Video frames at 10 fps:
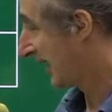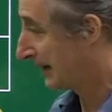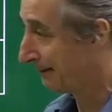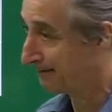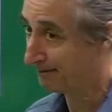
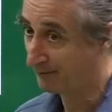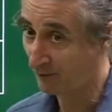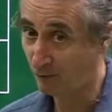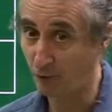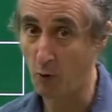
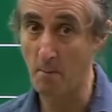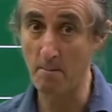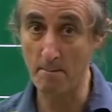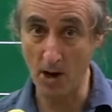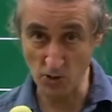For
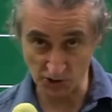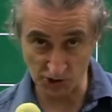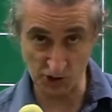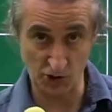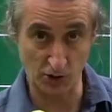
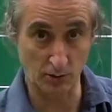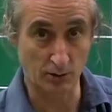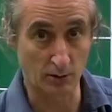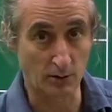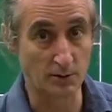most
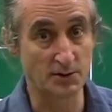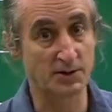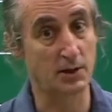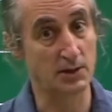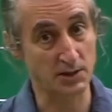
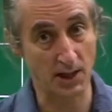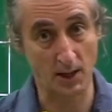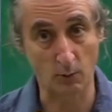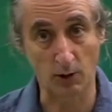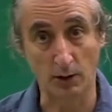students in
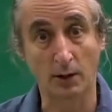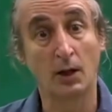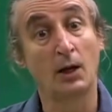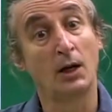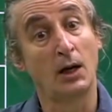Taiwan,
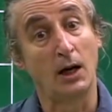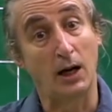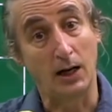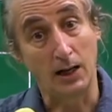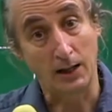
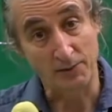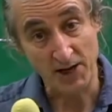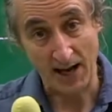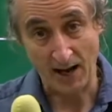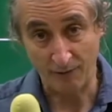
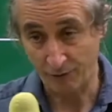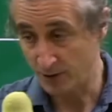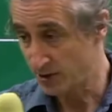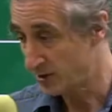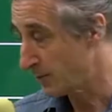the
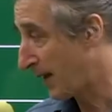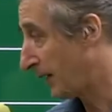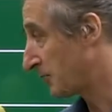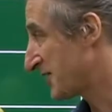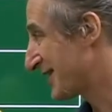average is
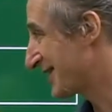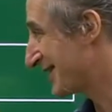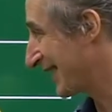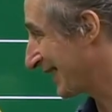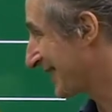about
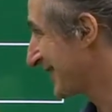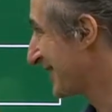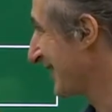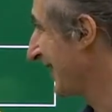6